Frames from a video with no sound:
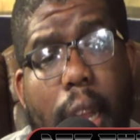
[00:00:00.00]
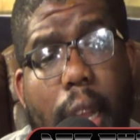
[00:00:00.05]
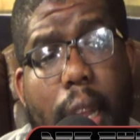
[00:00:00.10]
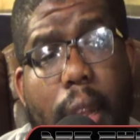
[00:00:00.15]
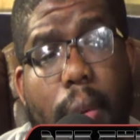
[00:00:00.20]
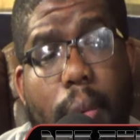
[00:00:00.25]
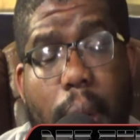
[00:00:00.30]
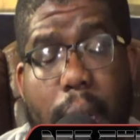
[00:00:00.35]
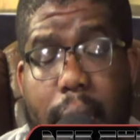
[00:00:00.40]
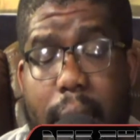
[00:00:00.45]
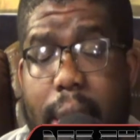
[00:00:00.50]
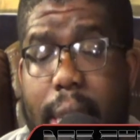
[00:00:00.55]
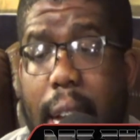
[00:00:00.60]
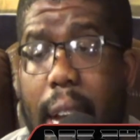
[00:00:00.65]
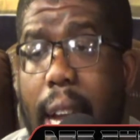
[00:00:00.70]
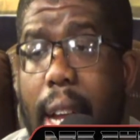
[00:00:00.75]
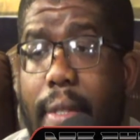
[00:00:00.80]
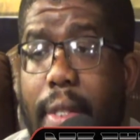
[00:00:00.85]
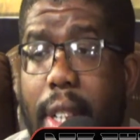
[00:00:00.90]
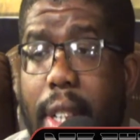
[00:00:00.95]
we can
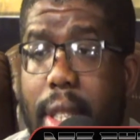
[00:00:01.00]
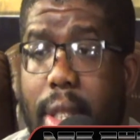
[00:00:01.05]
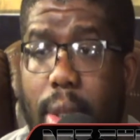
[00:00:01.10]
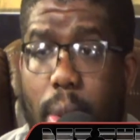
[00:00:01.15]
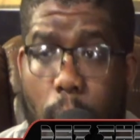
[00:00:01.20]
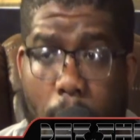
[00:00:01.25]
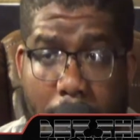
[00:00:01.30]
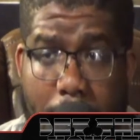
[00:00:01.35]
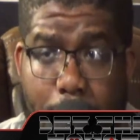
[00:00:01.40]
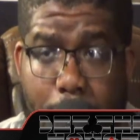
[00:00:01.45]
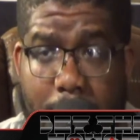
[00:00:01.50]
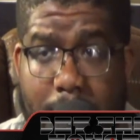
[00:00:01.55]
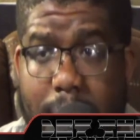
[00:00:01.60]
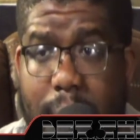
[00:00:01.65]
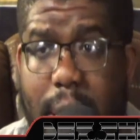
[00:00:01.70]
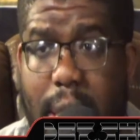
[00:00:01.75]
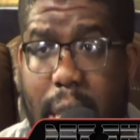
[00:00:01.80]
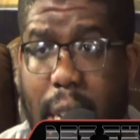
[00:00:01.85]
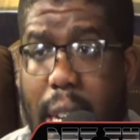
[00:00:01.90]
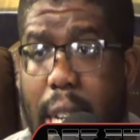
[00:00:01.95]
dive into why men
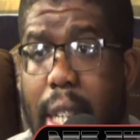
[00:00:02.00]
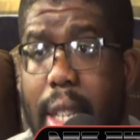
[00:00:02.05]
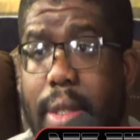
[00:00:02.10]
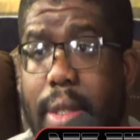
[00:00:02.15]
cheat.